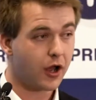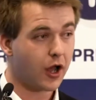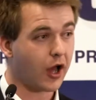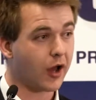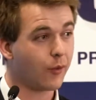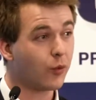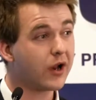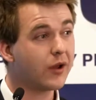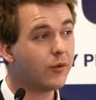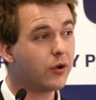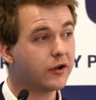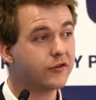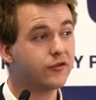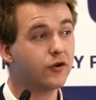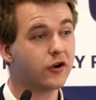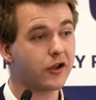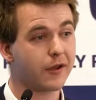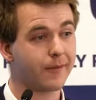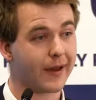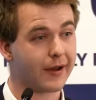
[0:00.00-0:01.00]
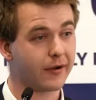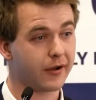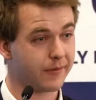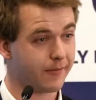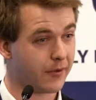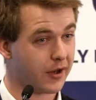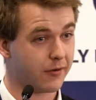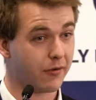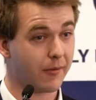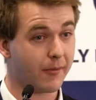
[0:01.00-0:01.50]
Uh, what I want to talk about in
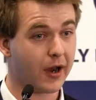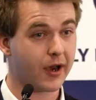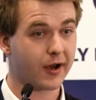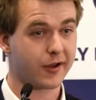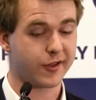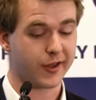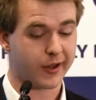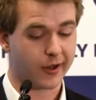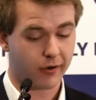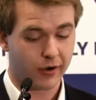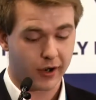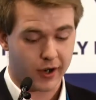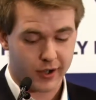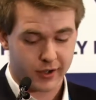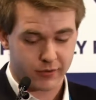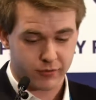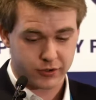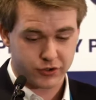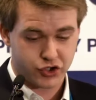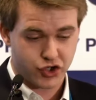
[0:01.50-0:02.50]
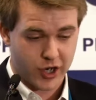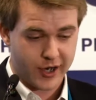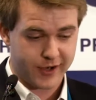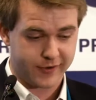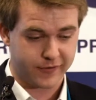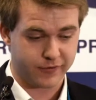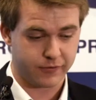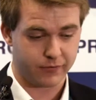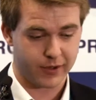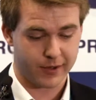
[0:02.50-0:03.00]
my remarks here, and I will try
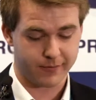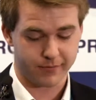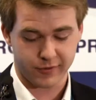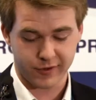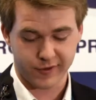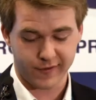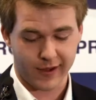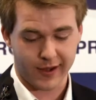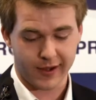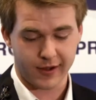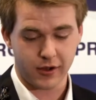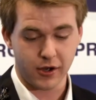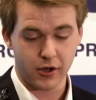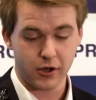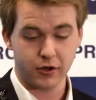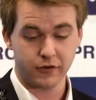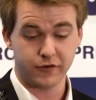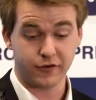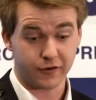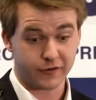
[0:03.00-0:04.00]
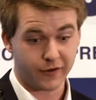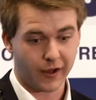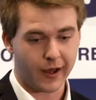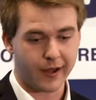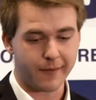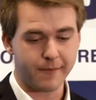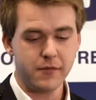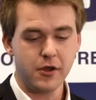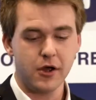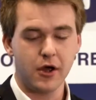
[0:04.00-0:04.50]
to um, stay to
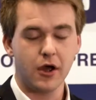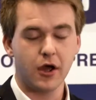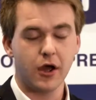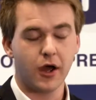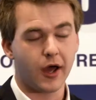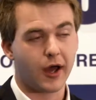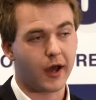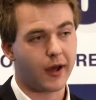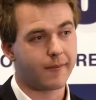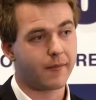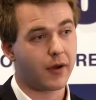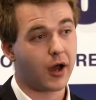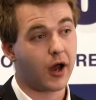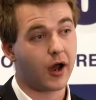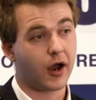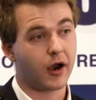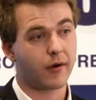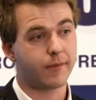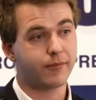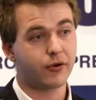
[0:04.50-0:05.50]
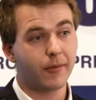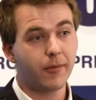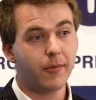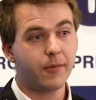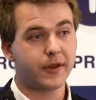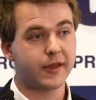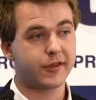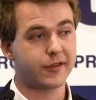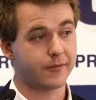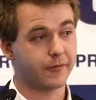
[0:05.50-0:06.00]
time, um, are
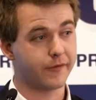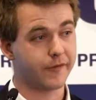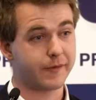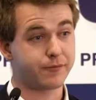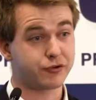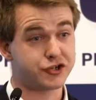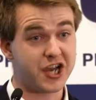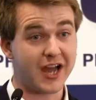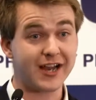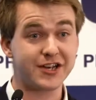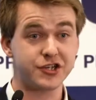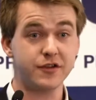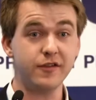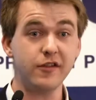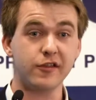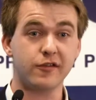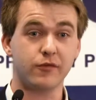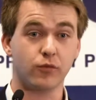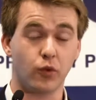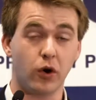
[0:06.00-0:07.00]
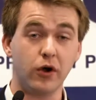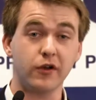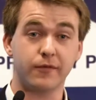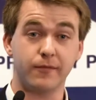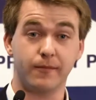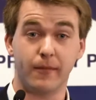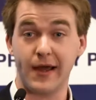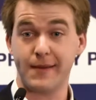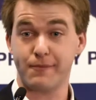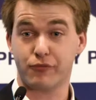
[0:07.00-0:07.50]
probably some of the projections, what
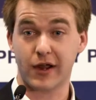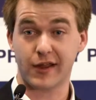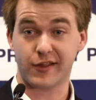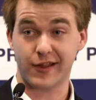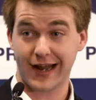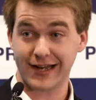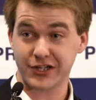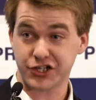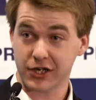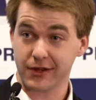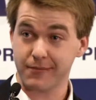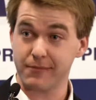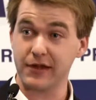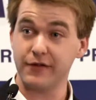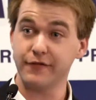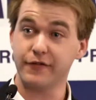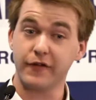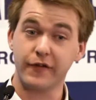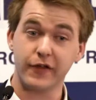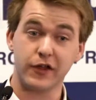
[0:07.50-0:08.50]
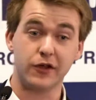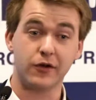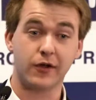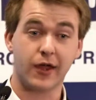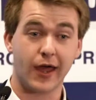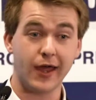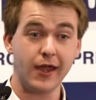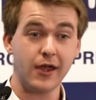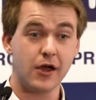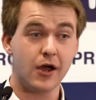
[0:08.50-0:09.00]
might Brexit actually mean for the
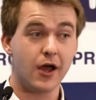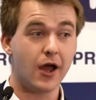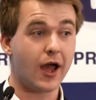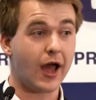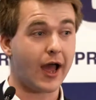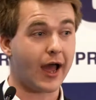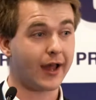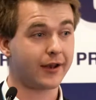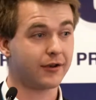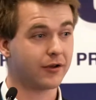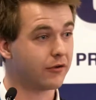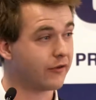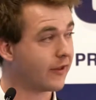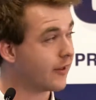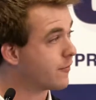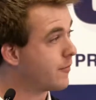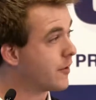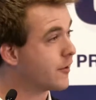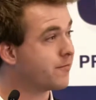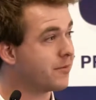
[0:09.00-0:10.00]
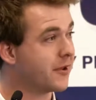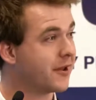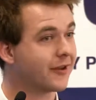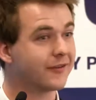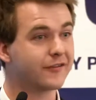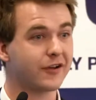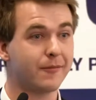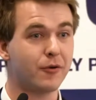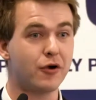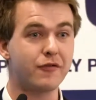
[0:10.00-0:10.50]
UK, and oh, that's my
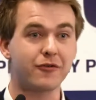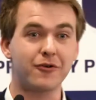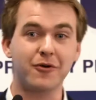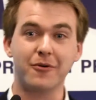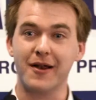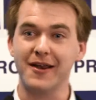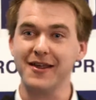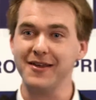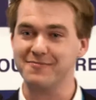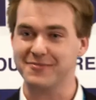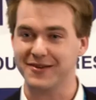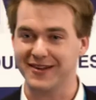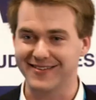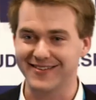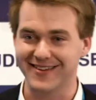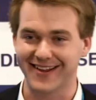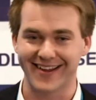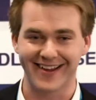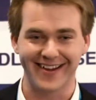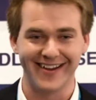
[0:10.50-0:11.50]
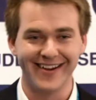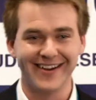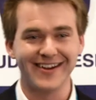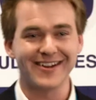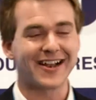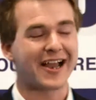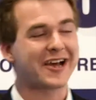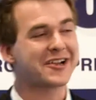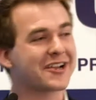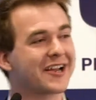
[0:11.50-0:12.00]
speaking time over already, but
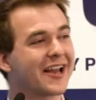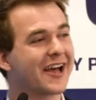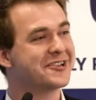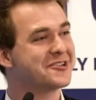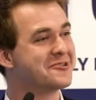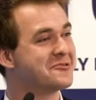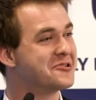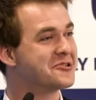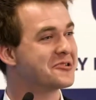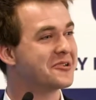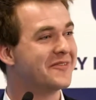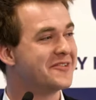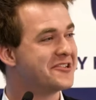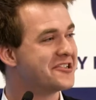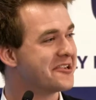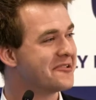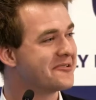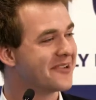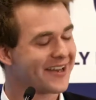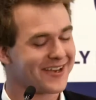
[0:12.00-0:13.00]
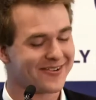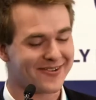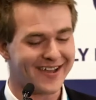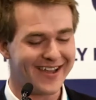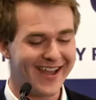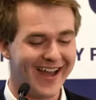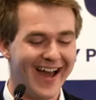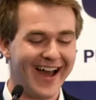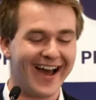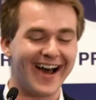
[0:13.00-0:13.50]
uh, glad, glad, you enjoyed the joke anyway.
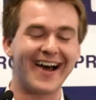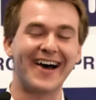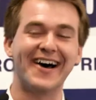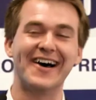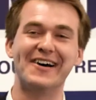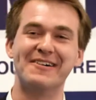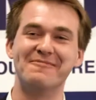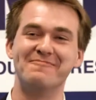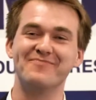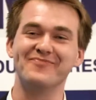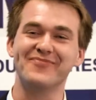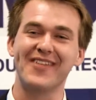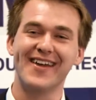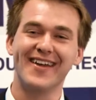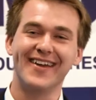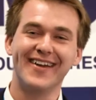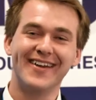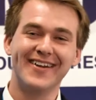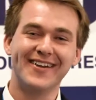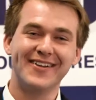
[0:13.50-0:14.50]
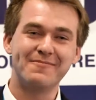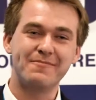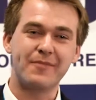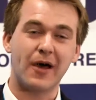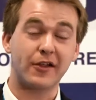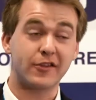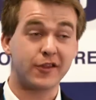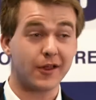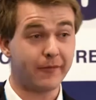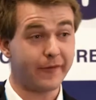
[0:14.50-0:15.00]
Um,
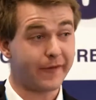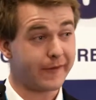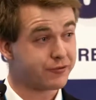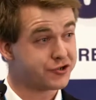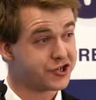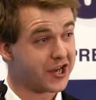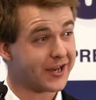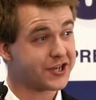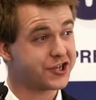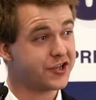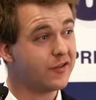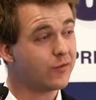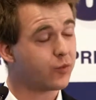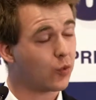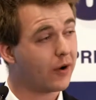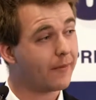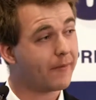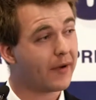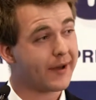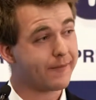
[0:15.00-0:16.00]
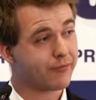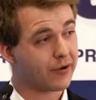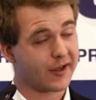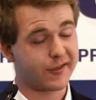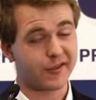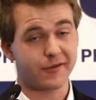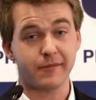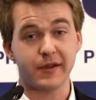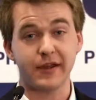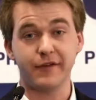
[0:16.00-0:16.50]
but some of the projections, what might
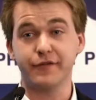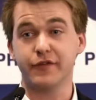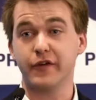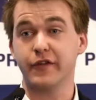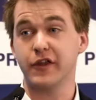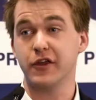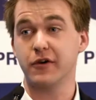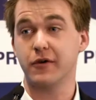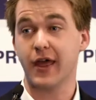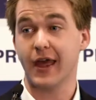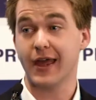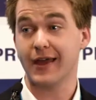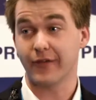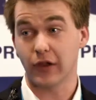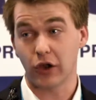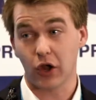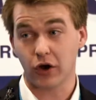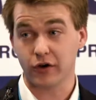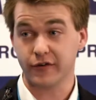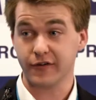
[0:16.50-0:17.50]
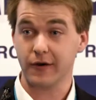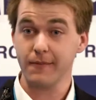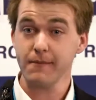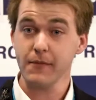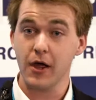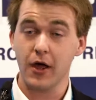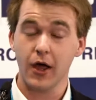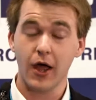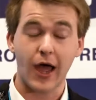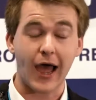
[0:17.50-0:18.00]
Brexit mean for the UK in the long term?
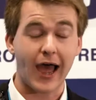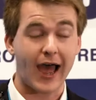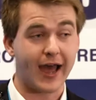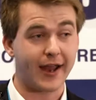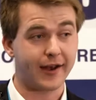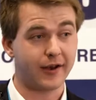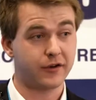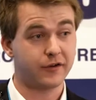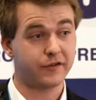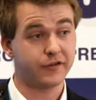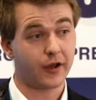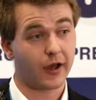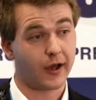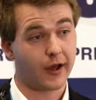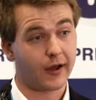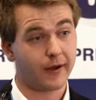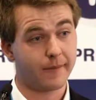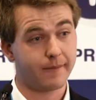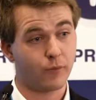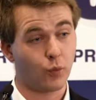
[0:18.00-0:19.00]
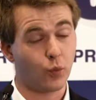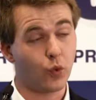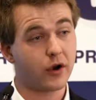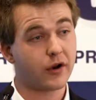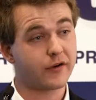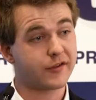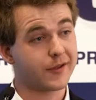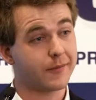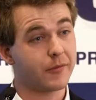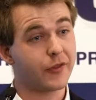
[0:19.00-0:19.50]
And um, what
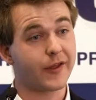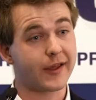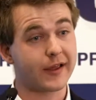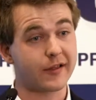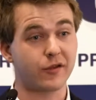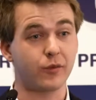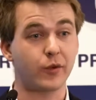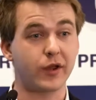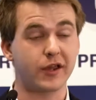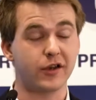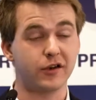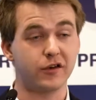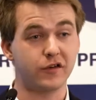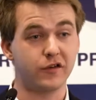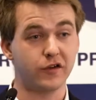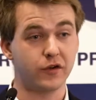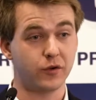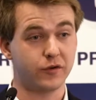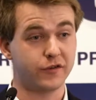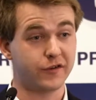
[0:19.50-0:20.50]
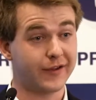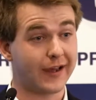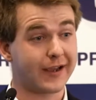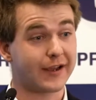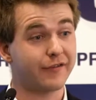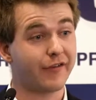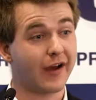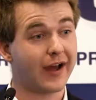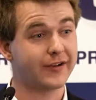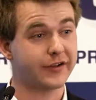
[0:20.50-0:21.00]
are some things that we can do to take
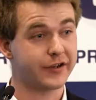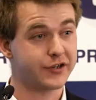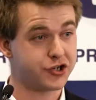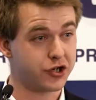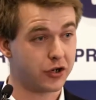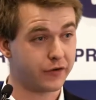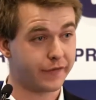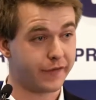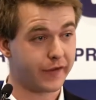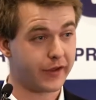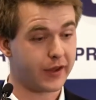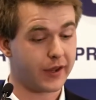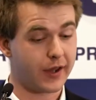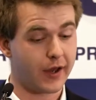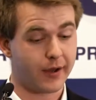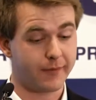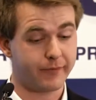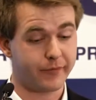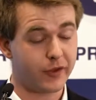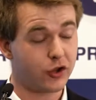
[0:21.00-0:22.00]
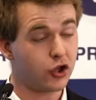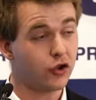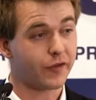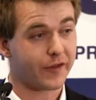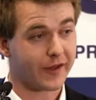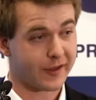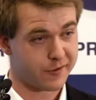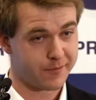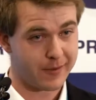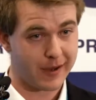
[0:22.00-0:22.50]
advantage of the, um, the good
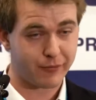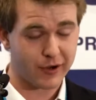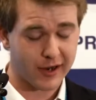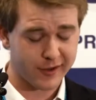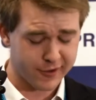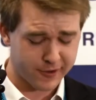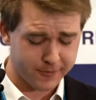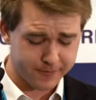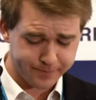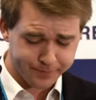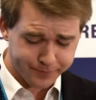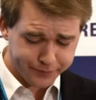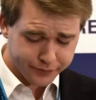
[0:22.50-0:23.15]
things about Brexit?